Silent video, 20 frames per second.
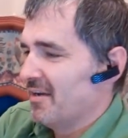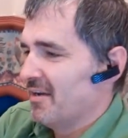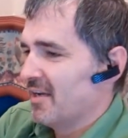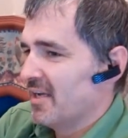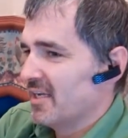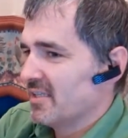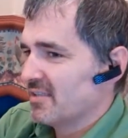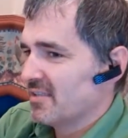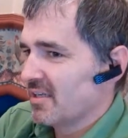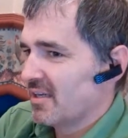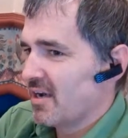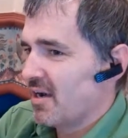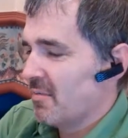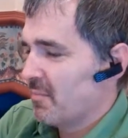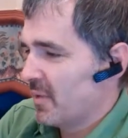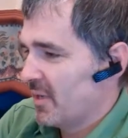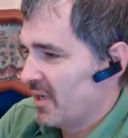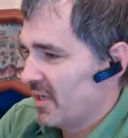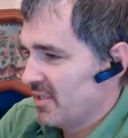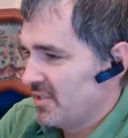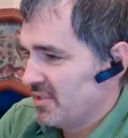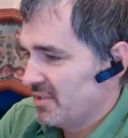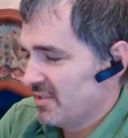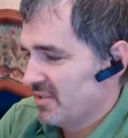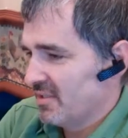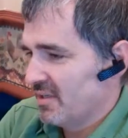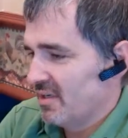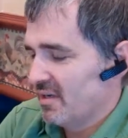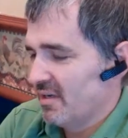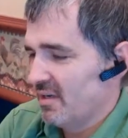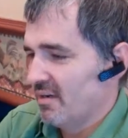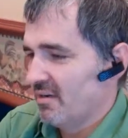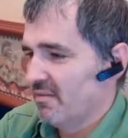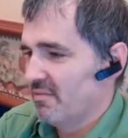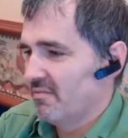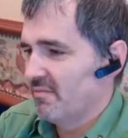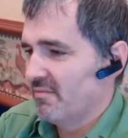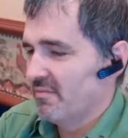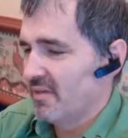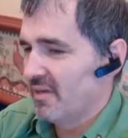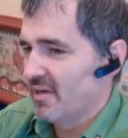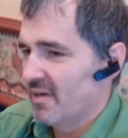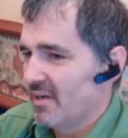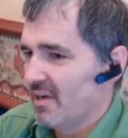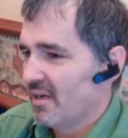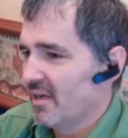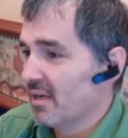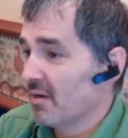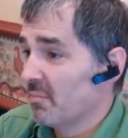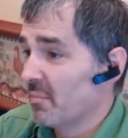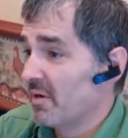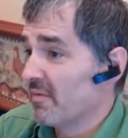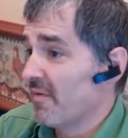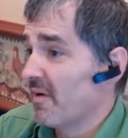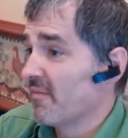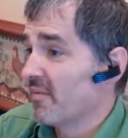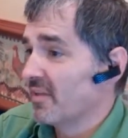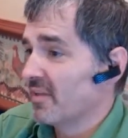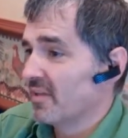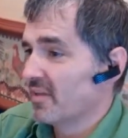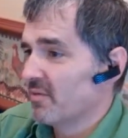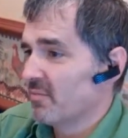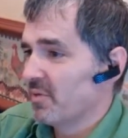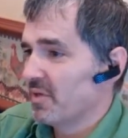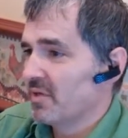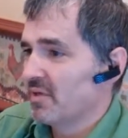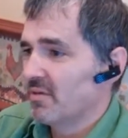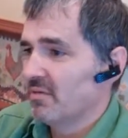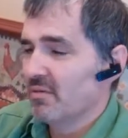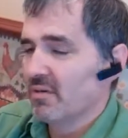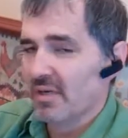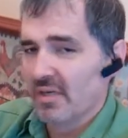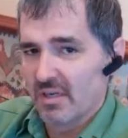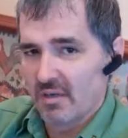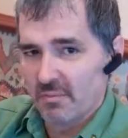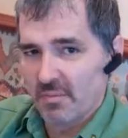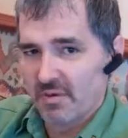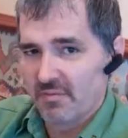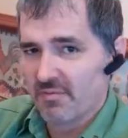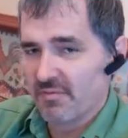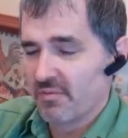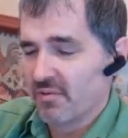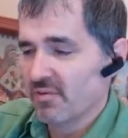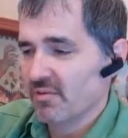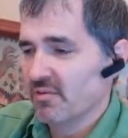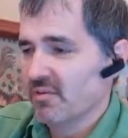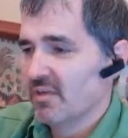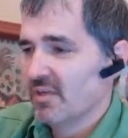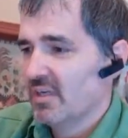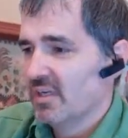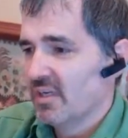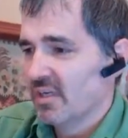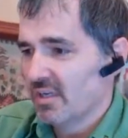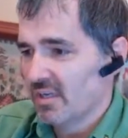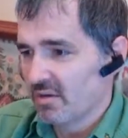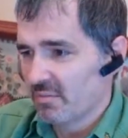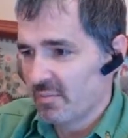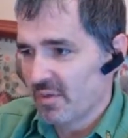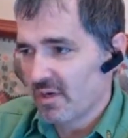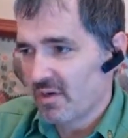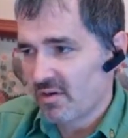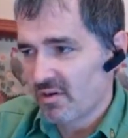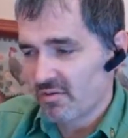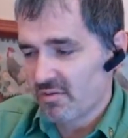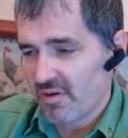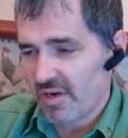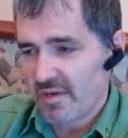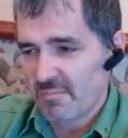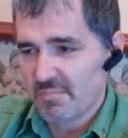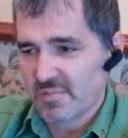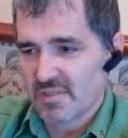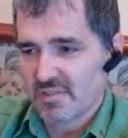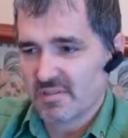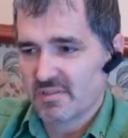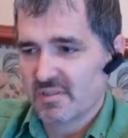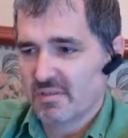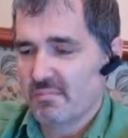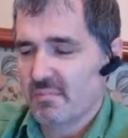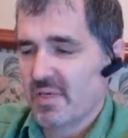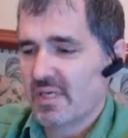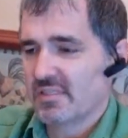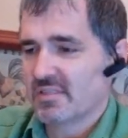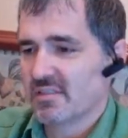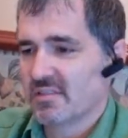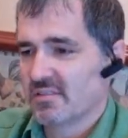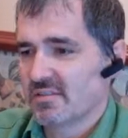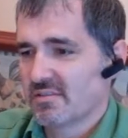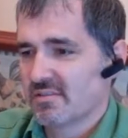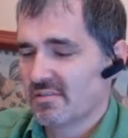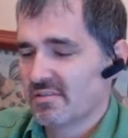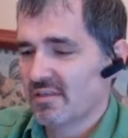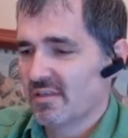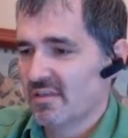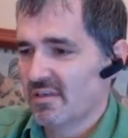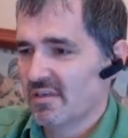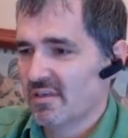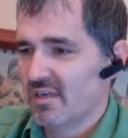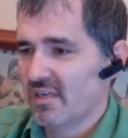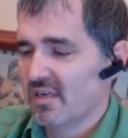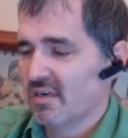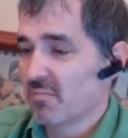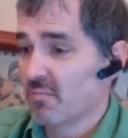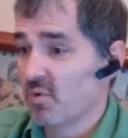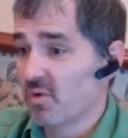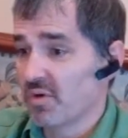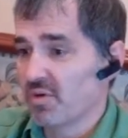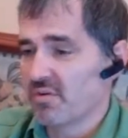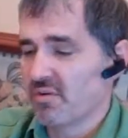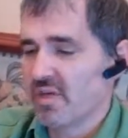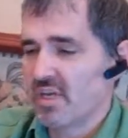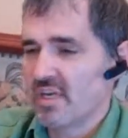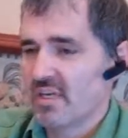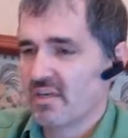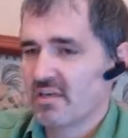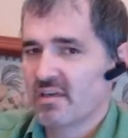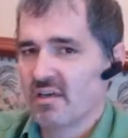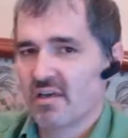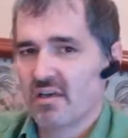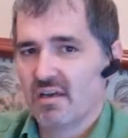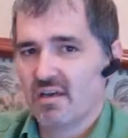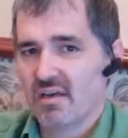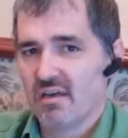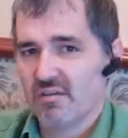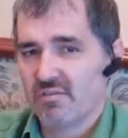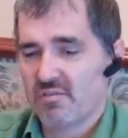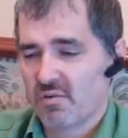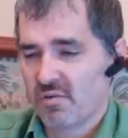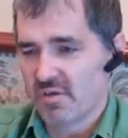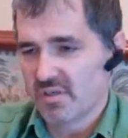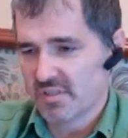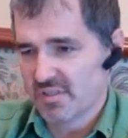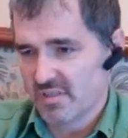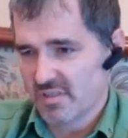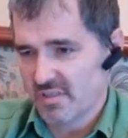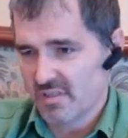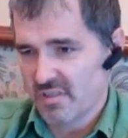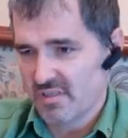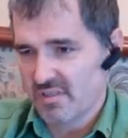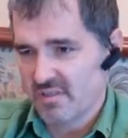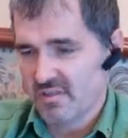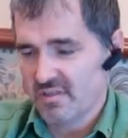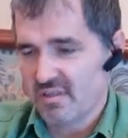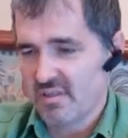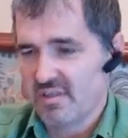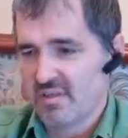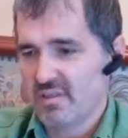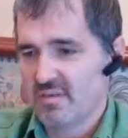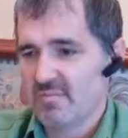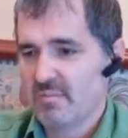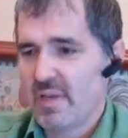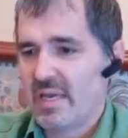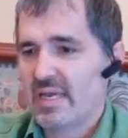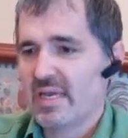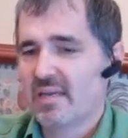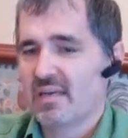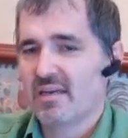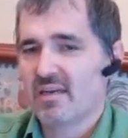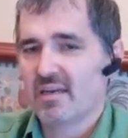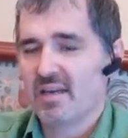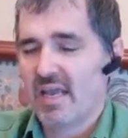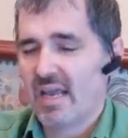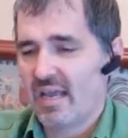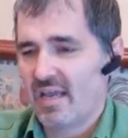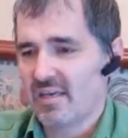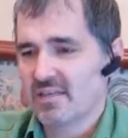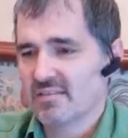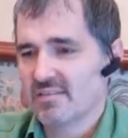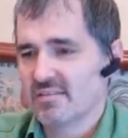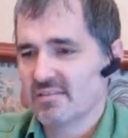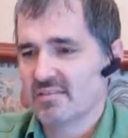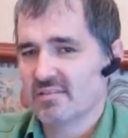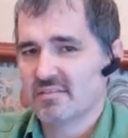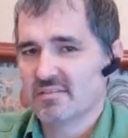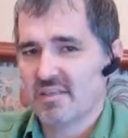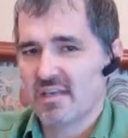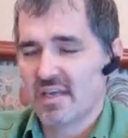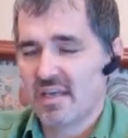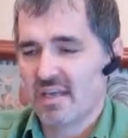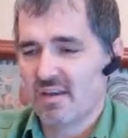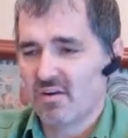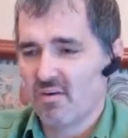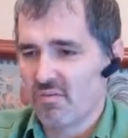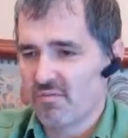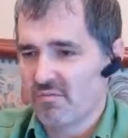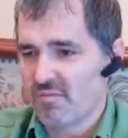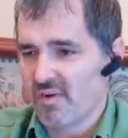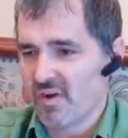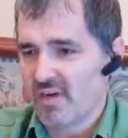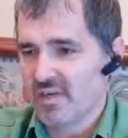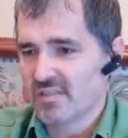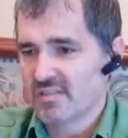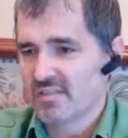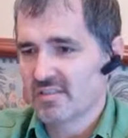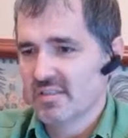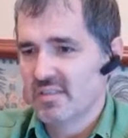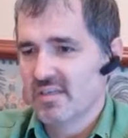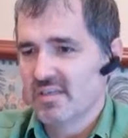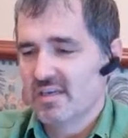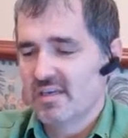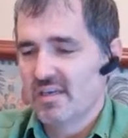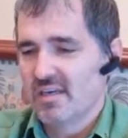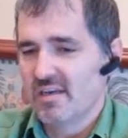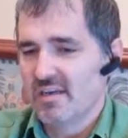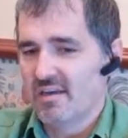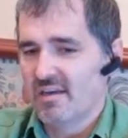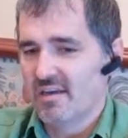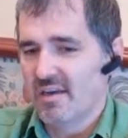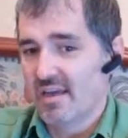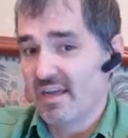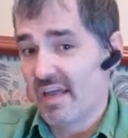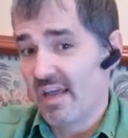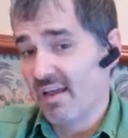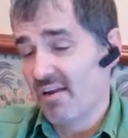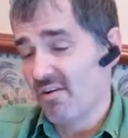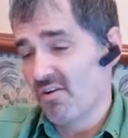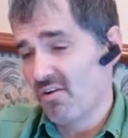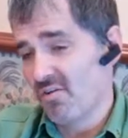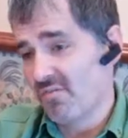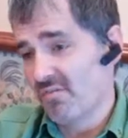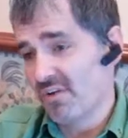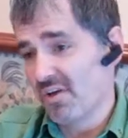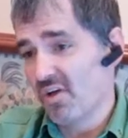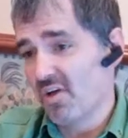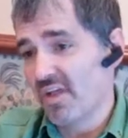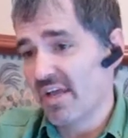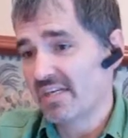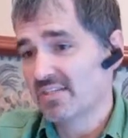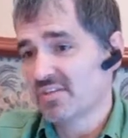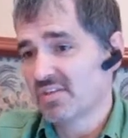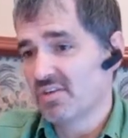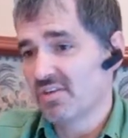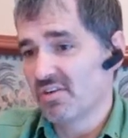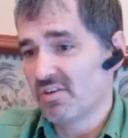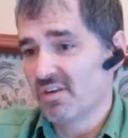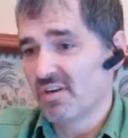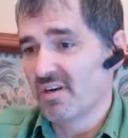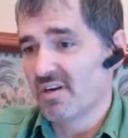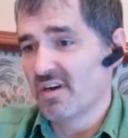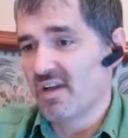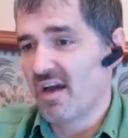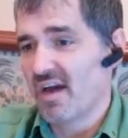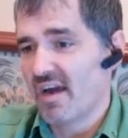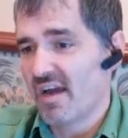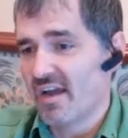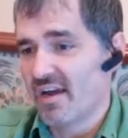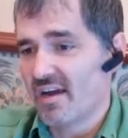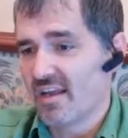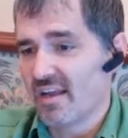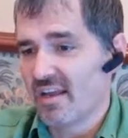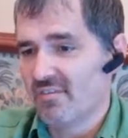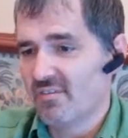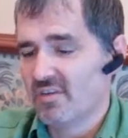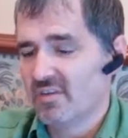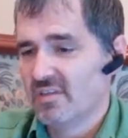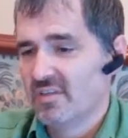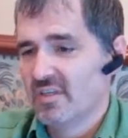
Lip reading: It's a combination of a little bit of everything that we do, a little bit of fruit, a little bit of crepes that makes us a little more unique. Of course, the bacon and eggs and home fries, again, hopefully all executed at a high level.